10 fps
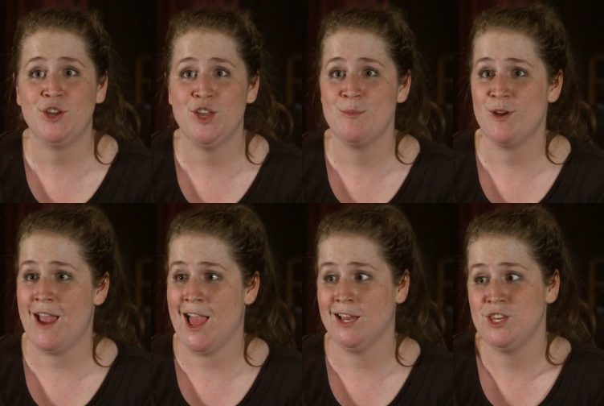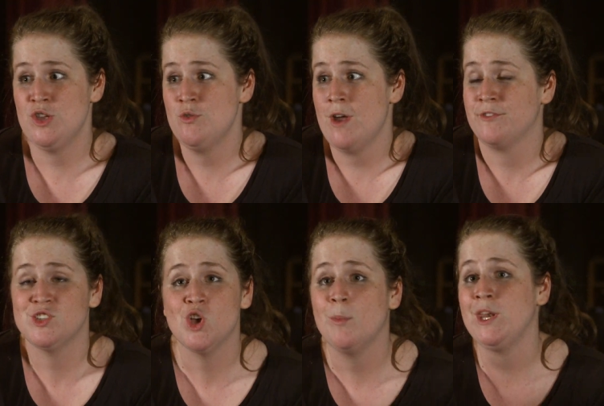humor, and you have
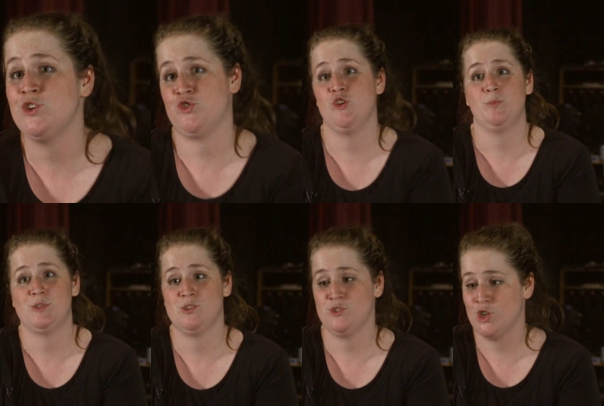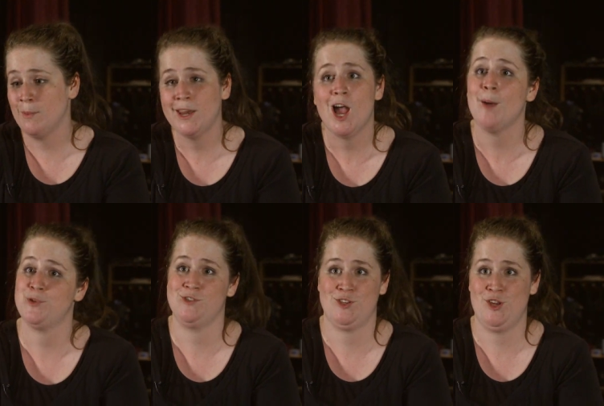so many troupes, so many
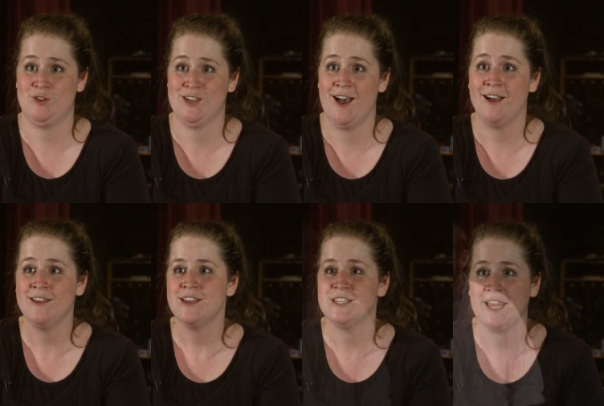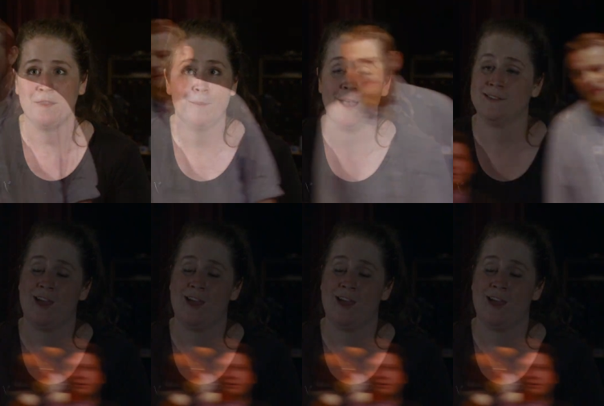options in Utah to get the best